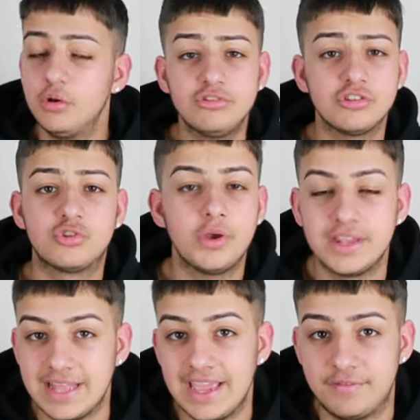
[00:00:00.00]
And he also
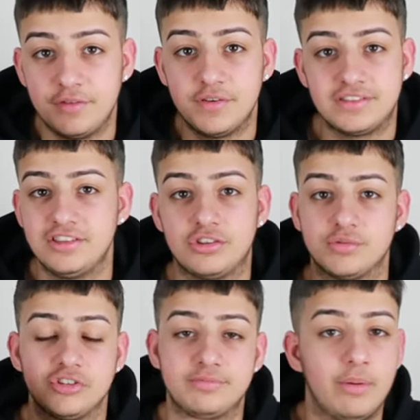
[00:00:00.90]
tweeted that if he thinks he's
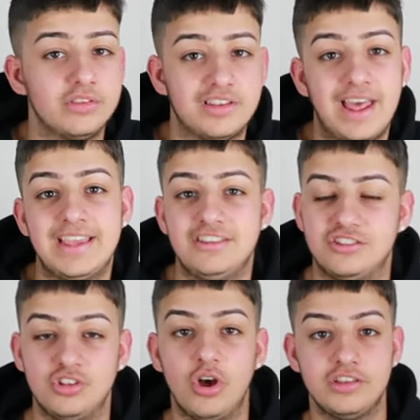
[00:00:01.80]
going to respond to that,
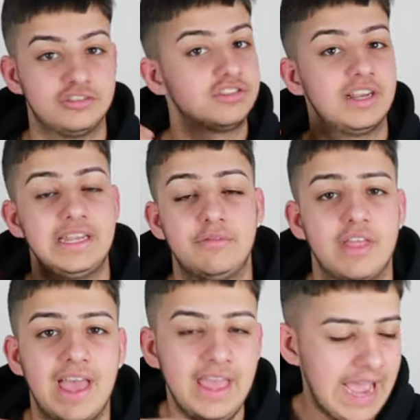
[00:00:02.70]
he's not. He's just going to leave
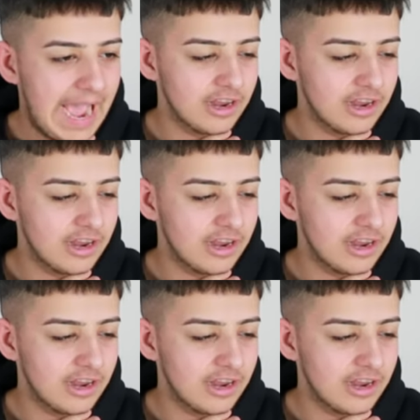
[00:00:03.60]
there.